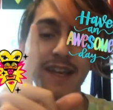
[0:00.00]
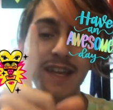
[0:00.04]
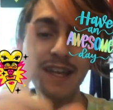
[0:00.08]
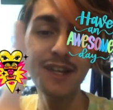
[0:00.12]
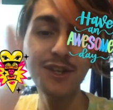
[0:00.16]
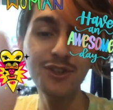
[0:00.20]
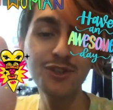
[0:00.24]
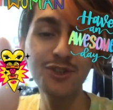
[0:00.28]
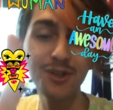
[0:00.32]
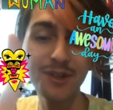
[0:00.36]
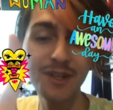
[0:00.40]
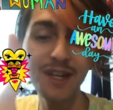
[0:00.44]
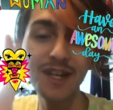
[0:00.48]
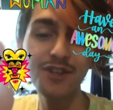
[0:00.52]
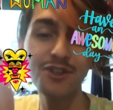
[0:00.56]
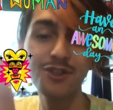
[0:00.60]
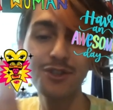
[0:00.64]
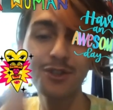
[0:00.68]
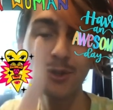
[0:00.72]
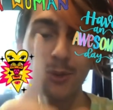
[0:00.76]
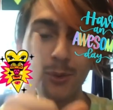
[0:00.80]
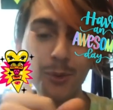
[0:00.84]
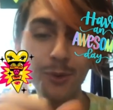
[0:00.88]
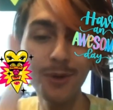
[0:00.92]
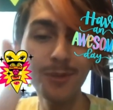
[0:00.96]

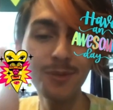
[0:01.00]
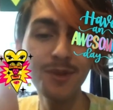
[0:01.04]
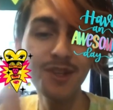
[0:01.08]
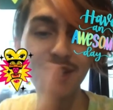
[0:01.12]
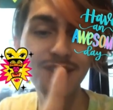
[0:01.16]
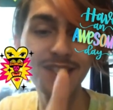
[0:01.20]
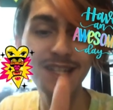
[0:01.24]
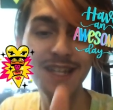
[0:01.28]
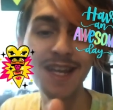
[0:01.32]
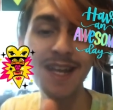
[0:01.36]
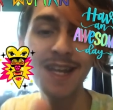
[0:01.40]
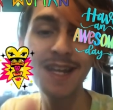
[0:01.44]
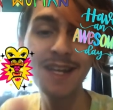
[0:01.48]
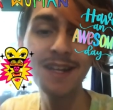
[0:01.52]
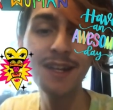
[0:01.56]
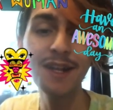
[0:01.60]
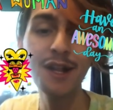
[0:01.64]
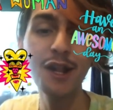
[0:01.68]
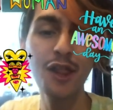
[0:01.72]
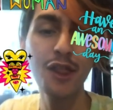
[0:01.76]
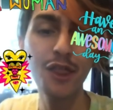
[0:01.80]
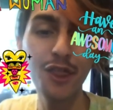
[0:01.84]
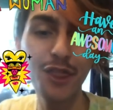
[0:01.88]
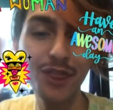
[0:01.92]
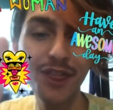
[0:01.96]
International Women's Day,
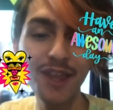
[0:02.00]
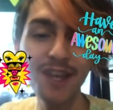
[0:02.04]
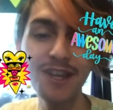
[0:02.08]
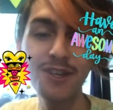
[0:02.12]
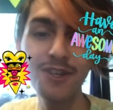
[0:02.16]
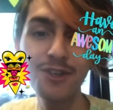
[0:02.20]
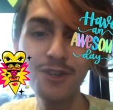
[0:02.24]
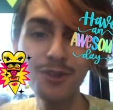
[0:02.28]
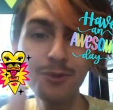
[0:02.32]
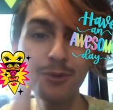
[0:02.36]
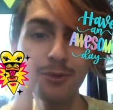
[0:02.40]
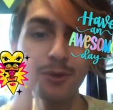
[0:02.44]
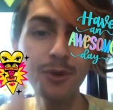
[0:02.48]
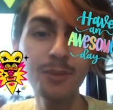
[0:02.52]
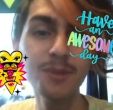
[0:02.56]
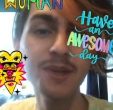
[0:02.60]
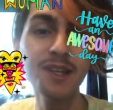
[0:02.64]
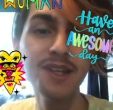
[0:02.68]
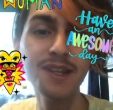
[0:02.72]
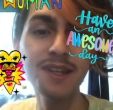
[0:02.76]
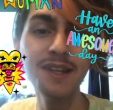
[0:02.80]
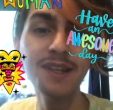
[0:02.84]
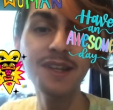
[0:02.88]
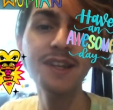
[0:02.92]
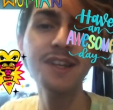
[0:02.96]
thank you
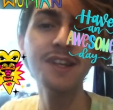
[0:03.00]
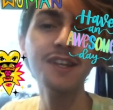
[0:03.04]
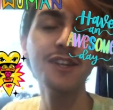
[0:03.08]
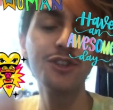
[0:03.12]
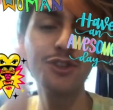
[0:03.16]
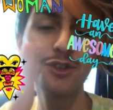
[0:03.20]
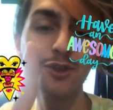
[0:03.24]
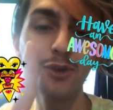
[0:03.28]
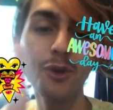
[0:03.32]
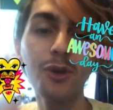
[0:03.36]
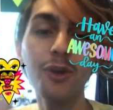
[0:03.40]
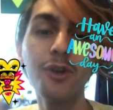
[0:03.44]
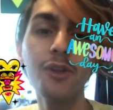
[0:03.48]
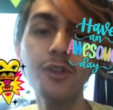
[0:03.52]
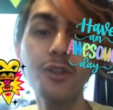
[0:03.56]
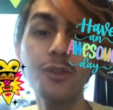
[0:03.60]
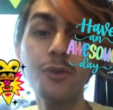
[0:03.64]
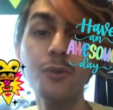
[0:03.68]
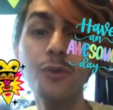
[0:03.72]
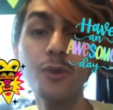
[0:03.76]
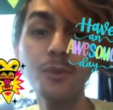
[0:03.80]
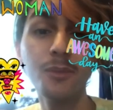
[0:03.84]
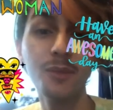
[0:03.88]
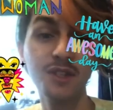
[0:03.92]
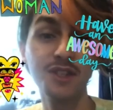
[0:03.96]
women, to all
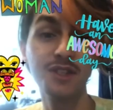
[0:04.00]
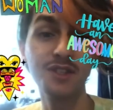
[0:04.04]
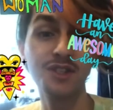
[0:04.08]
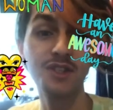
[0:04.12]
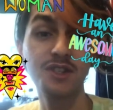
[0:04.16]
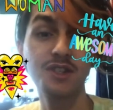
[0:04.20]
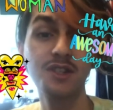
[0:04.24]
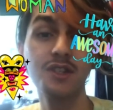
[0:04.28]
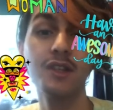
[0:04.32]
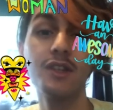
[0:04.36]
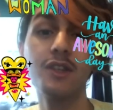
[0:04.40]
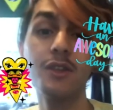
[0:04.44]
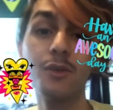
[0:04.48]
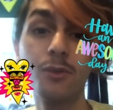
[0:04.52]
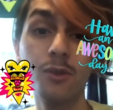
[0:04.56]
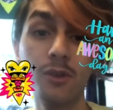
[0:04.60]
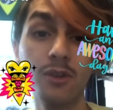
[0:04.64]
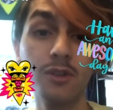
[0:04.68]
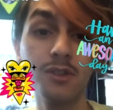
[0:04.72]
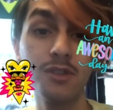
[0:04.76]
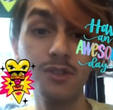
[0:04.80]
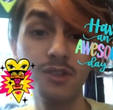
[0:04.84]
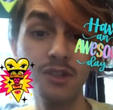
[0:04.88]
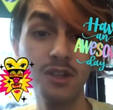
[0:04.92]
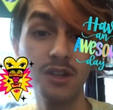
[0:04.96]
the women's in the
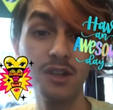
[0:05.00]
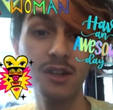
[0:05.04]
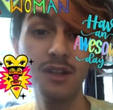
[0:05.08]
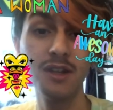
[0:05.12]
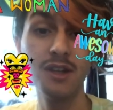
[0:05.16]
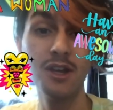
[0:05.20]
world.